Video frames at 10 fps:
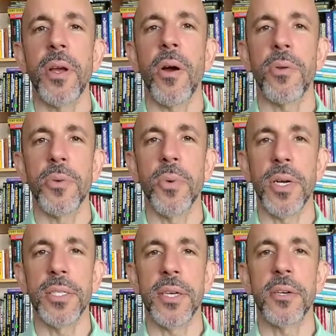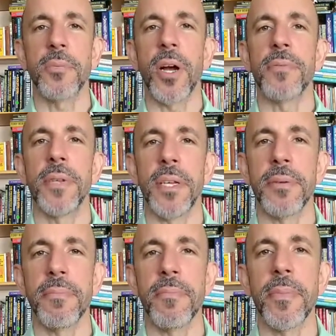are the ones that are profiting,
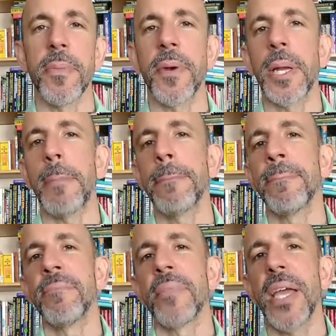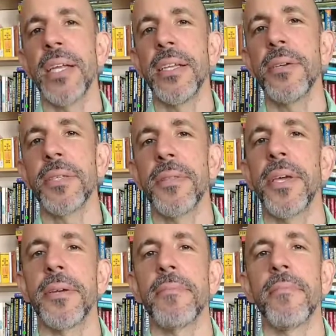right? And here's the
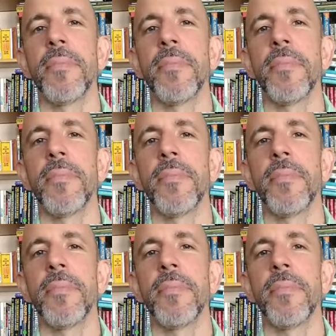thing.